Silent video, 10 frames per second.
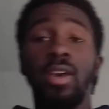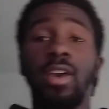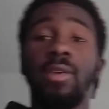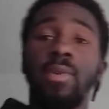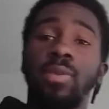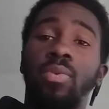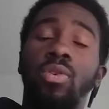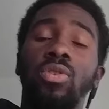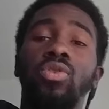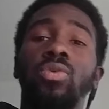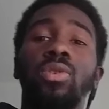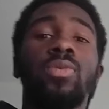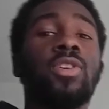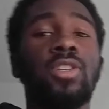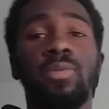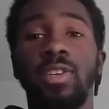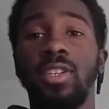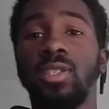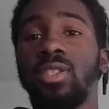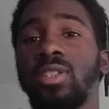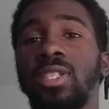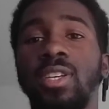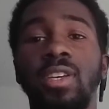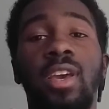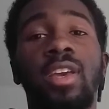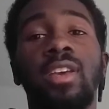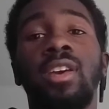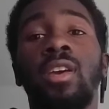hey man, Paul knew what it was, man. So like I said, hey,